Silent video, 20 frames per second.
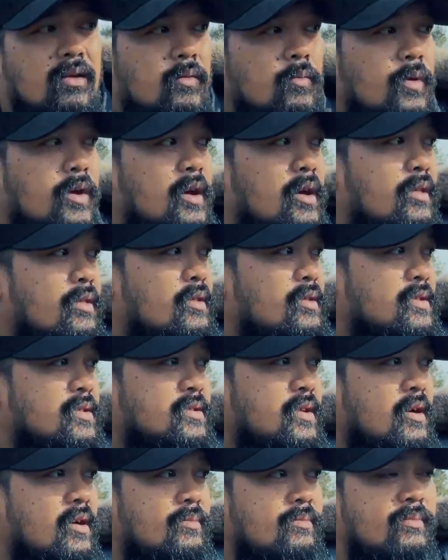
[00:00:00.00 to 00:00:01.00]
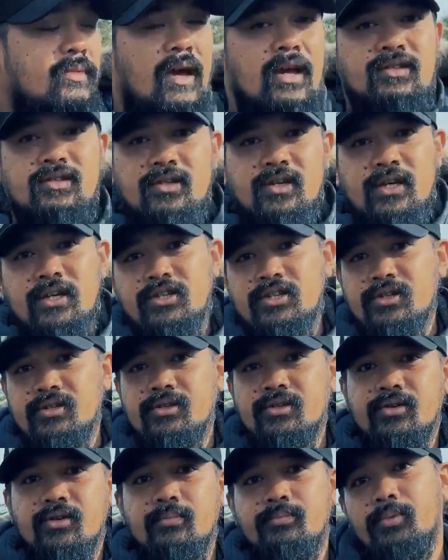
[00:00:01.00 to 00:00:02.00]
with some
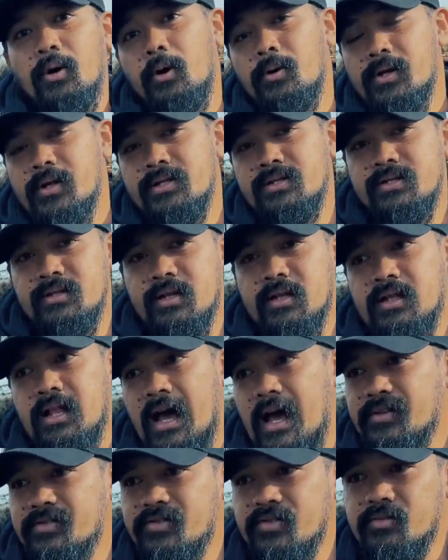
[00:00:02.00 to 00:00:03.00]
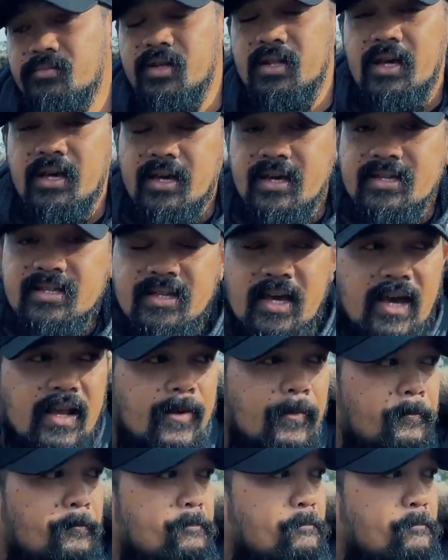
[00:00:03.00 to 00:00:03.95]
educational components in the classroom. And like I said,